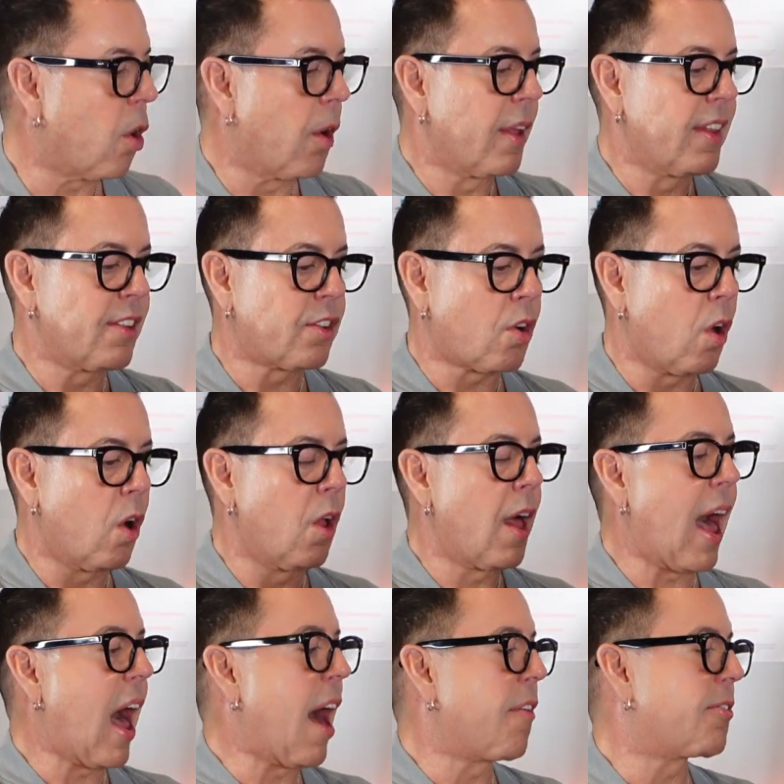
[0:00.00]
oil is
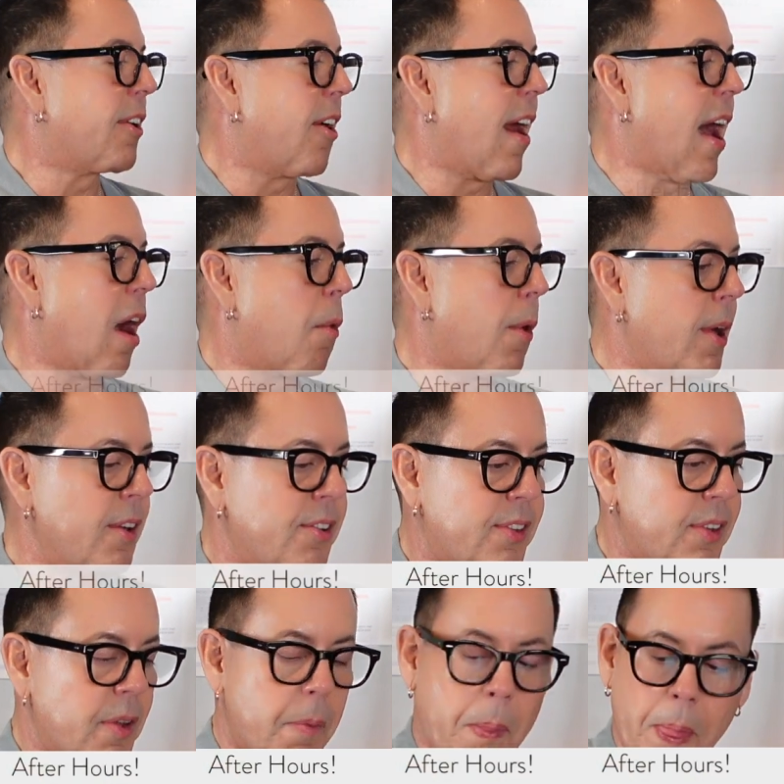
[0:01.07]
called After
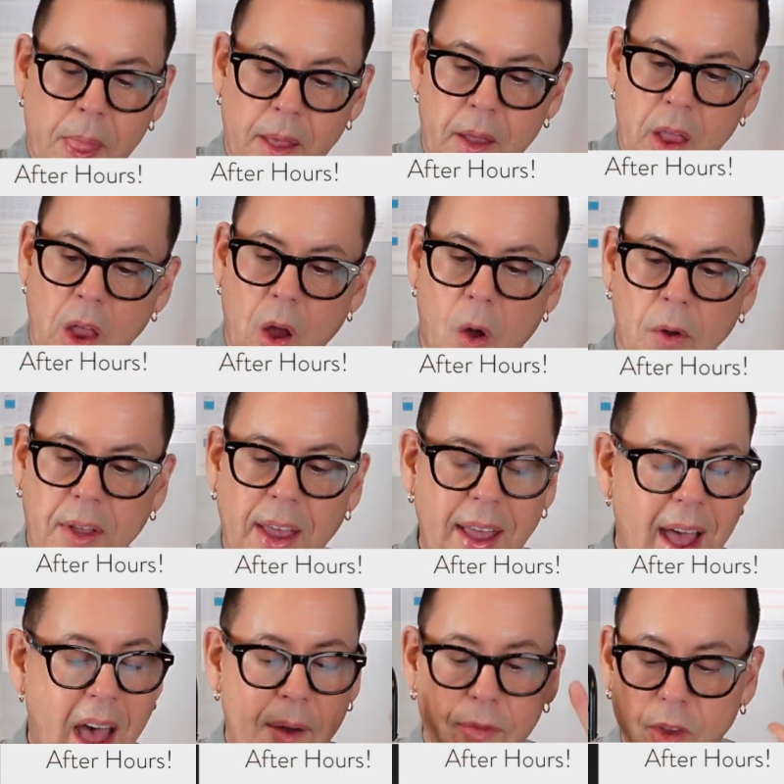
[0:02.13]
Hours. Okay,
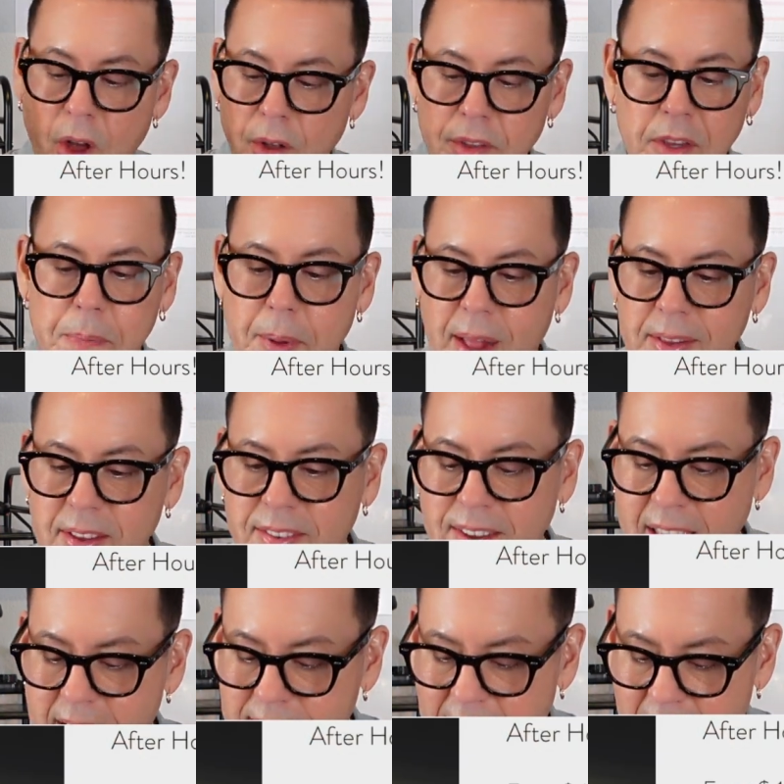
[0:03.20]
I have not smelled this
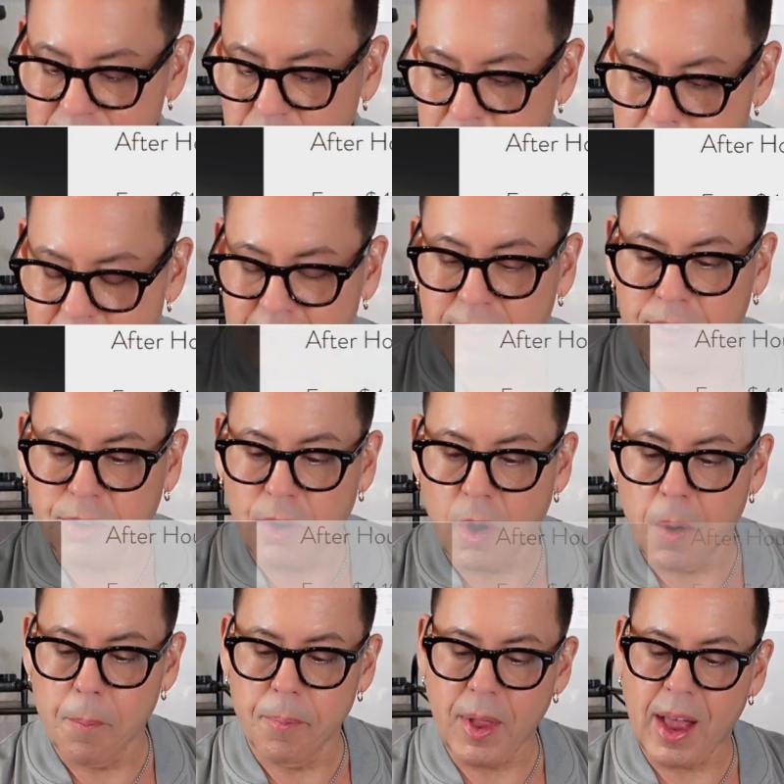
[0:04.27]
yet. I just made
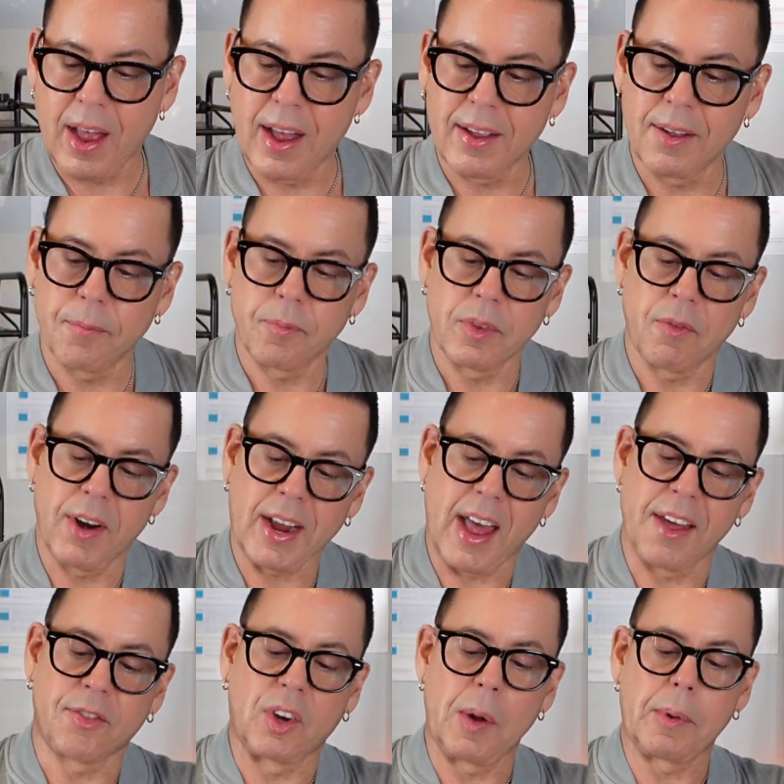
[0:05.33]
some uh,
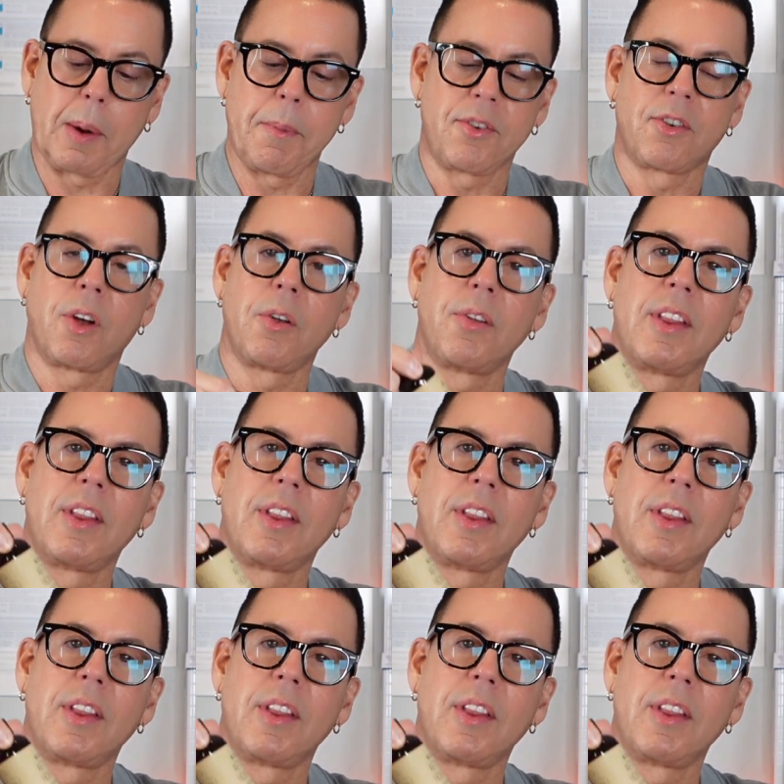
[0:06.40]
fragrance strip. Let me show you